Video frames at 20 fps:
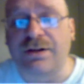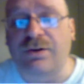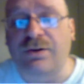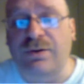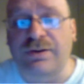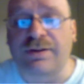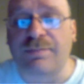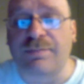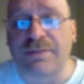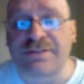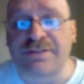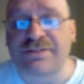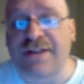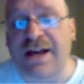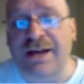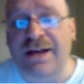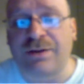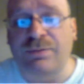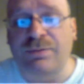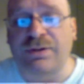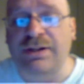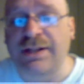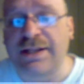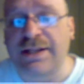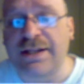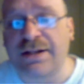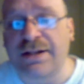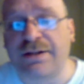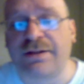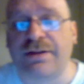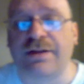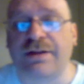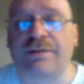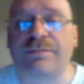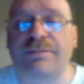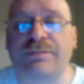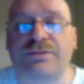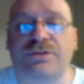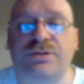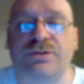you know, the Messiah would lead
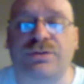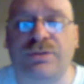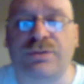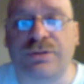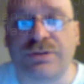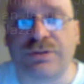them to,